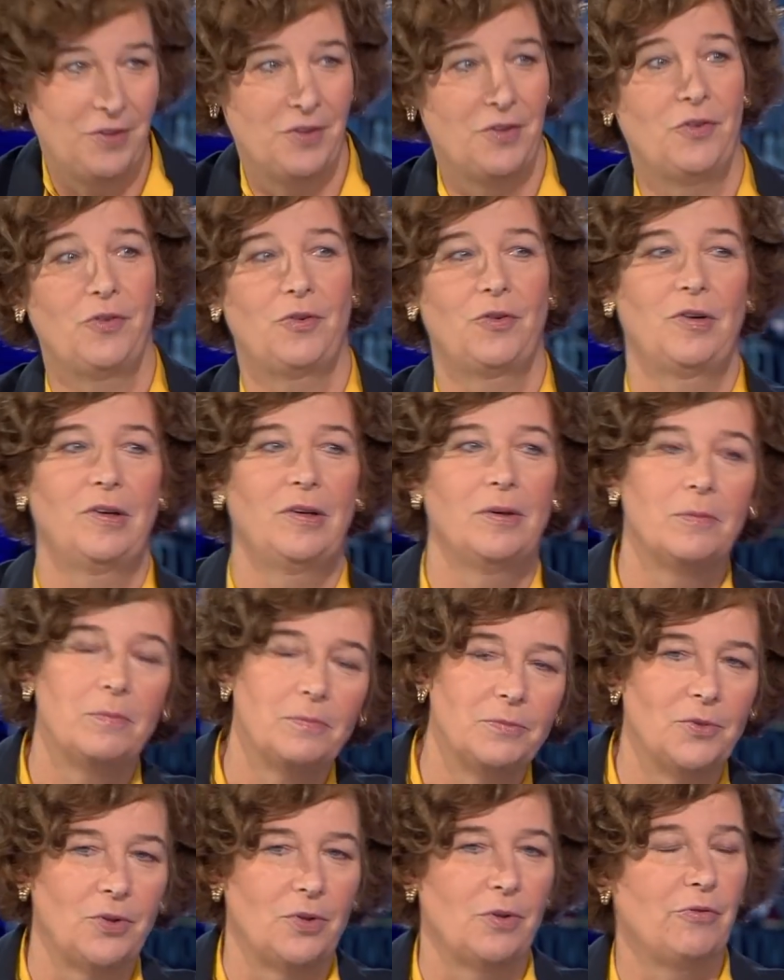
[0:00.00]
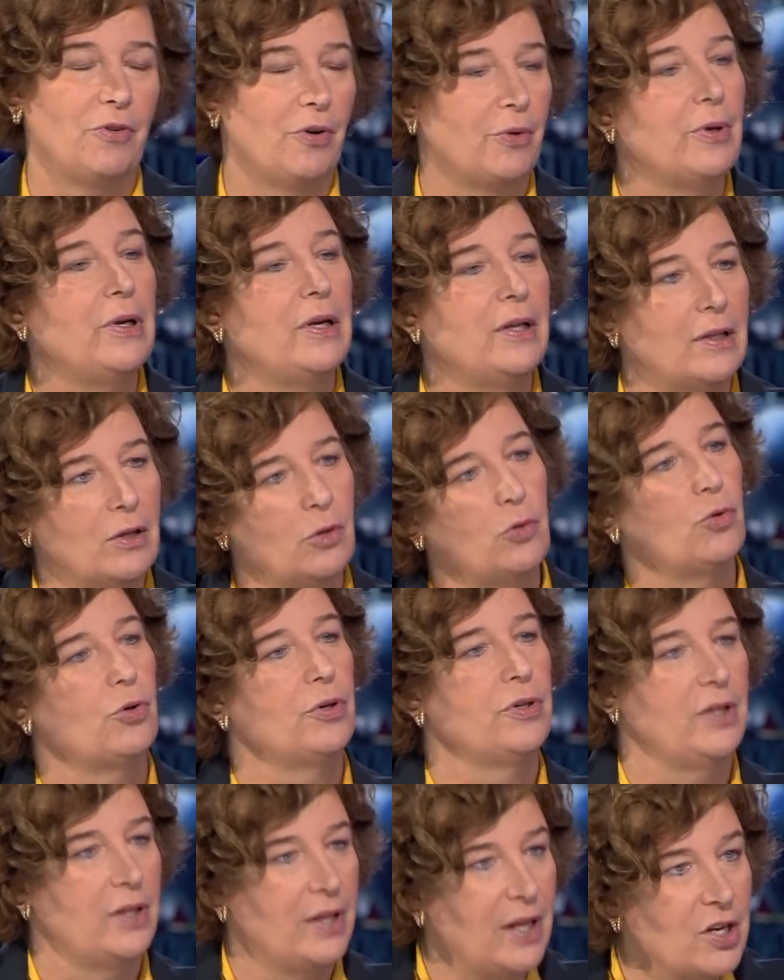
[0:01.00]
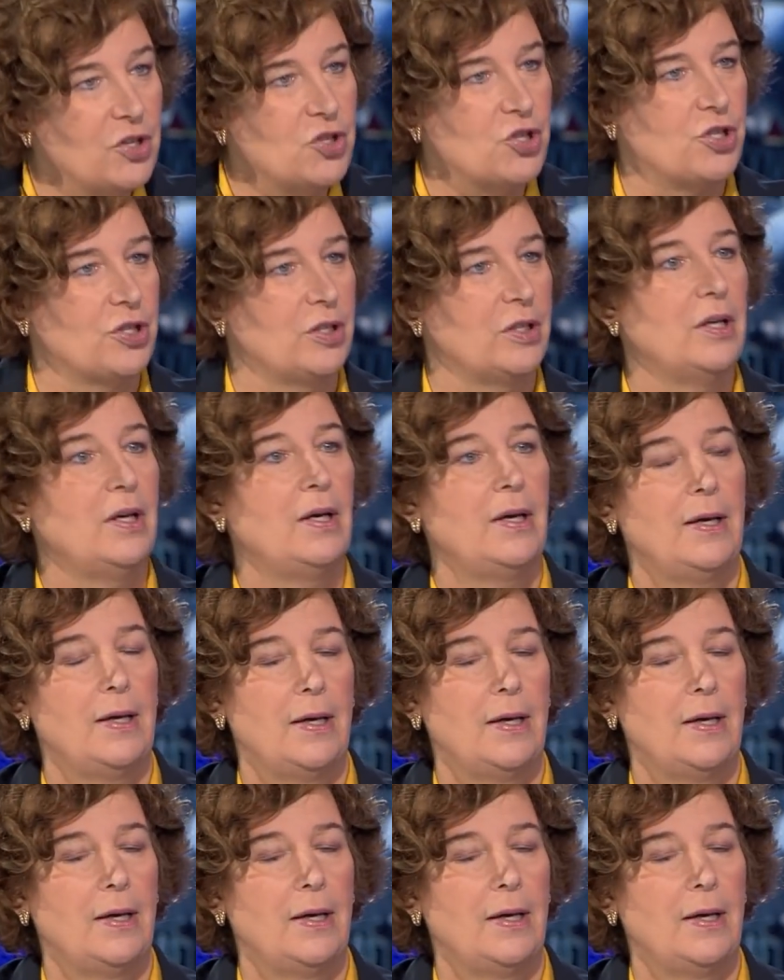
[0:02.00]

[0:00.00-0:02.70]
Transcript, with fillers: There's, you know, very little coordination.